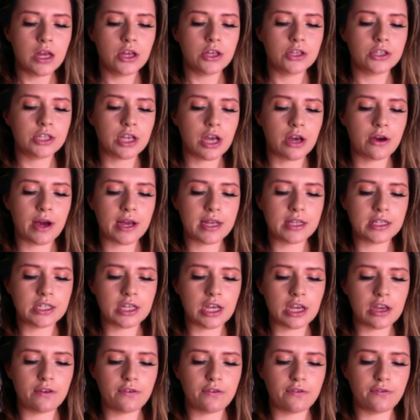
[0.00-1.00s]
So I
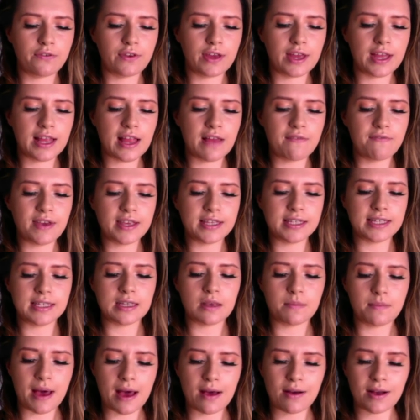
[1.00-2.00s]
do feel like this is
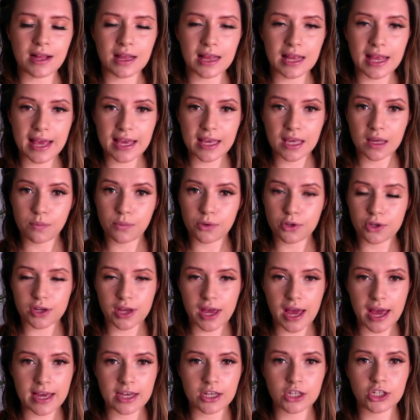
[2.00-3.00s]
about clear
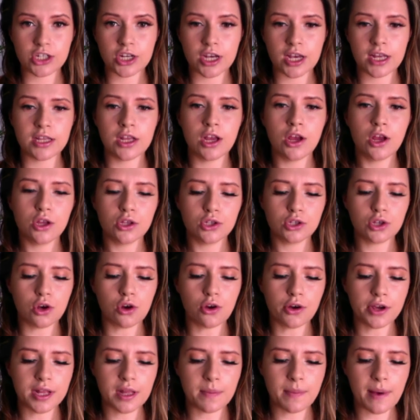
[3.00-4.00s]
communication,
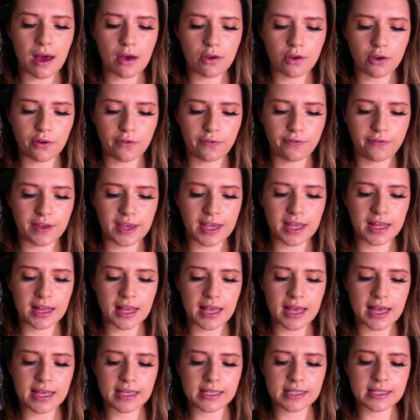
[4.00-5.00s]
talking about your
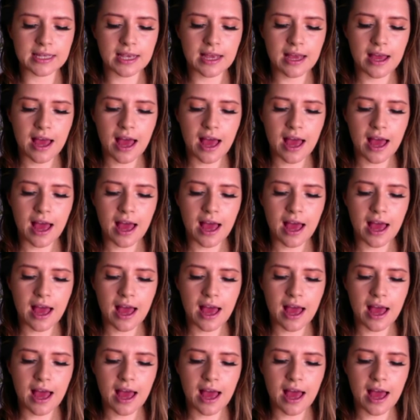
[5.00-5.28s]
feelings.